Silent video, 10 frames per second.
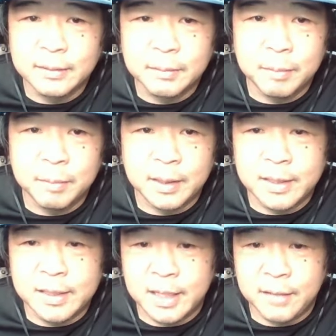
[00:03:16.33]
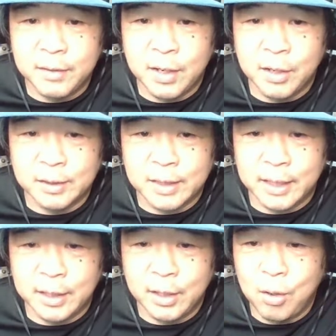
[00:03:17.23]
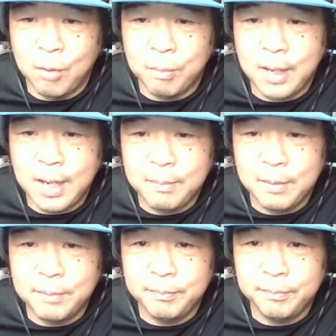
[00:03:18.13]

But Stephen Holt's like, no problem.